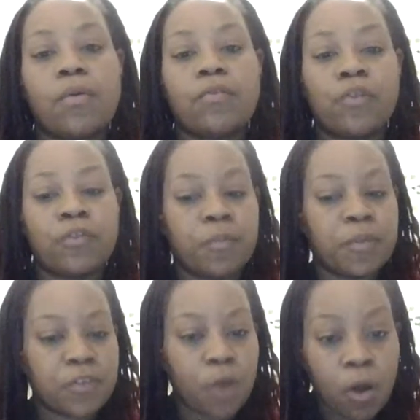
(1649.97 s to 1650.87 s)
Joseph
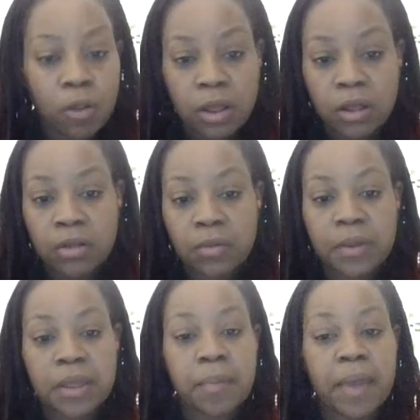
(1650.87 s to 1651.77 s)
Mascola, when
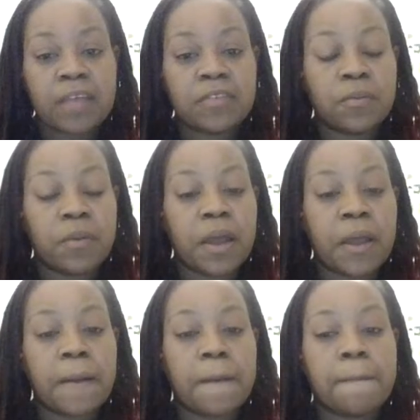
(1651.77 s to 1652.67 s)
he passed away.